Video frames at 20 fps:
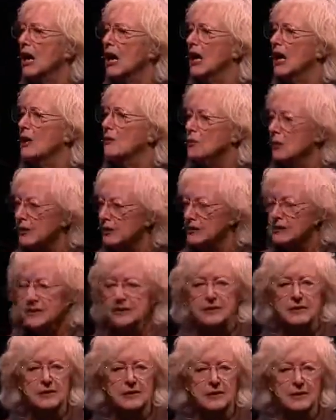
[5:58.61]
I
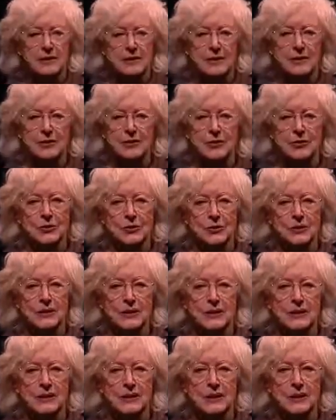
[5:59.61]
wanted, in short,
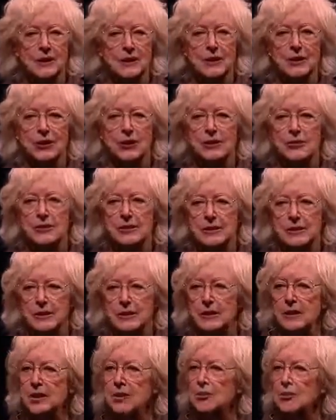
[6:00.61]
to
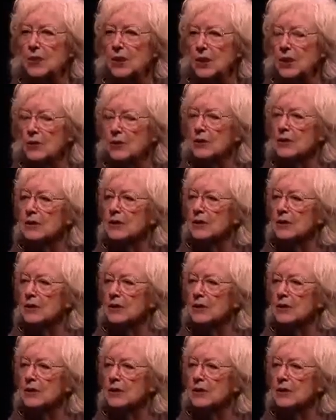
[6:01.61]
see Muhammad